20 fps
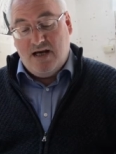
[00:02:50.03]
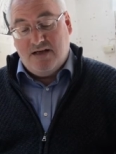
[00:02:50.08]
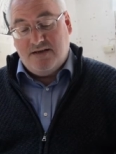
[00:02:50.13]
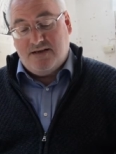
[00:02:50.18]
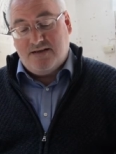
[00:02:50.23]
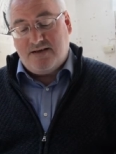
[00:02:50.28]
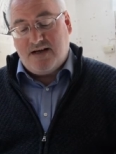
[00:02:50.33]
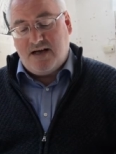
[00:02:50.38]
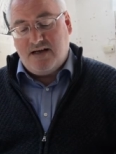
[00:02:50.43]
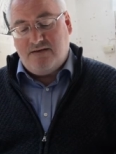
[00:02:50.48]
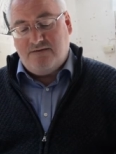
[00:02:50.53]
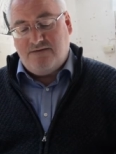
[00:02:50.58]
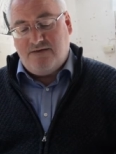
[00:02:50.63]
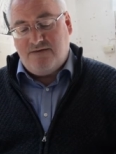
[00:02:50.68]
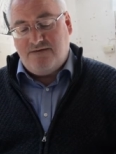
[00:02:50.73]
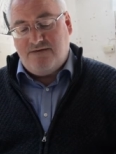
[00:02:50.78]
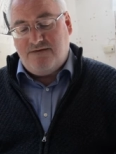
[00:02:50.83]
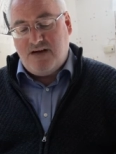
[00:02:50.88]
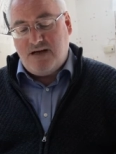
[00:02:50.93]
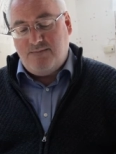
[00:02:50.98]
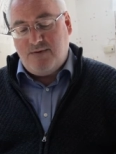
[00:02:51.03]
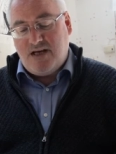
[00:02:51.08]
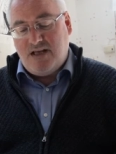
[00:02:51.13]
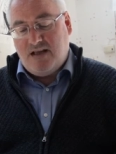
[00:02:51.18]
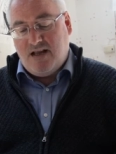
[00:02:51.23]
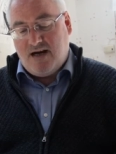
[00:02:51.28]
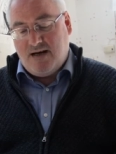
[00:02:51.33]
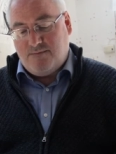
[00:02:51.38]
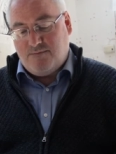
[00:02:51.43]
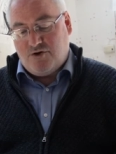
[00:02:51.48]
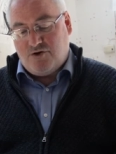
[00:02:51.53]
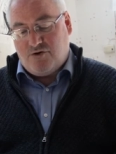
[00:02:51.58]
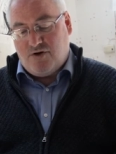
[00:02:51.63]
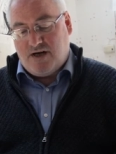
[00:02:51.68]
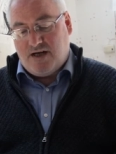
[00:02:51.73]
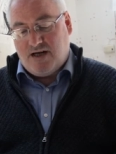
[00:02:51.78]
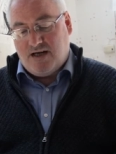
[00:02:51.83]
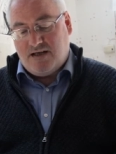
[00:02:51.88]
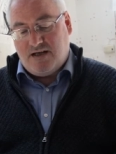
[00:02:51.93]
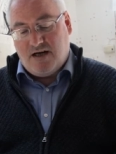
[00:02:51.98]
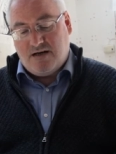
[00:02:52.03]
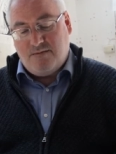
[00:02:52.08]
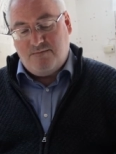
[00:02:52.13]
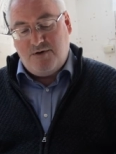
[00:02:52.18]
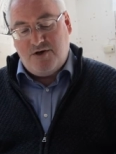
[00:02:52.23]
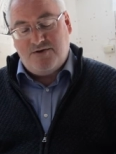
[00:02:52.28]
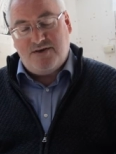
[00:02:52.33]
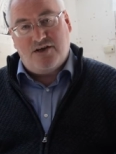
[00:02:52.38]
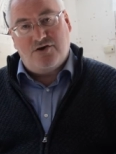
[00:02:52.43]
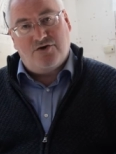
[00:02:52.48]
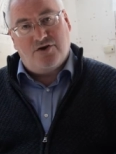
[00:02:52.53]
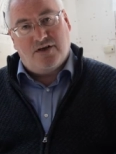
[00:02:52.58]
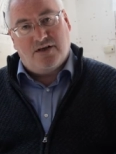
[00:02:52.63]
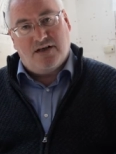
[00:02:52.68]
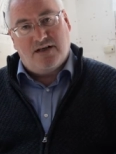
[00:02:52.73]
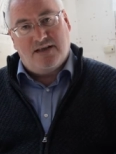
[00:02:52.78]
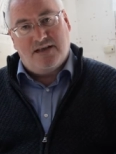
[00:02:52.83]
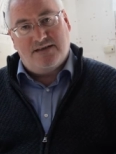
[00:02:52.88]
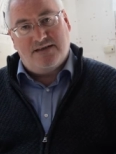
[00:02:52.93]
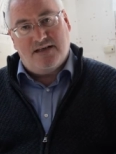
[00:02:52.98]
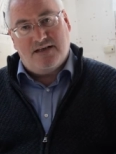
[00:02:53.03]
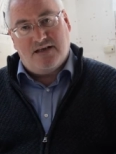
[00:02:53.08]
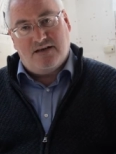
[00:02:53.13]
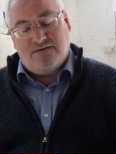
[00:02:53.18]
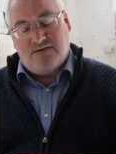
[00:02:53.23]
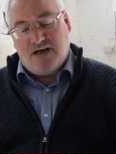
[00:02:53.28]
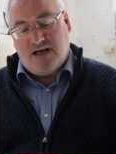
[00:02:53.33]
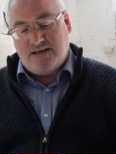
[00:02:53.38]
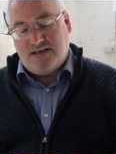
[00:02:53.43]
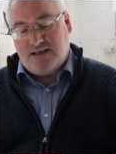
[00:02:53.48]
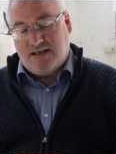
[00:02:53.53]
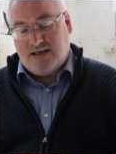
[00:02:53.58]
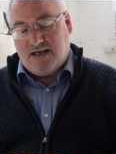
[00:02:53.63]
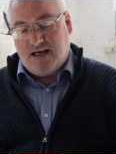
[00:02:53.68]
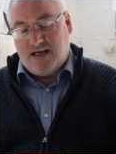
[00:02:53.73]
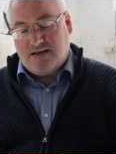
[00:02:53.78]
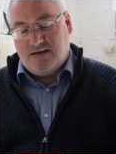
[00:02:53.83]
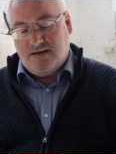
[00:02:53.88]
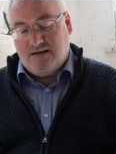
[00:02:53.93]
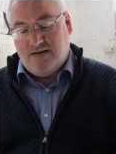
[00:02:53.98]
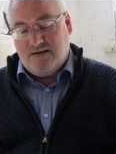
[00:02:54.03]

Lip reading: designed for Phoebe Limetree, a young musician in the city of Nightingale.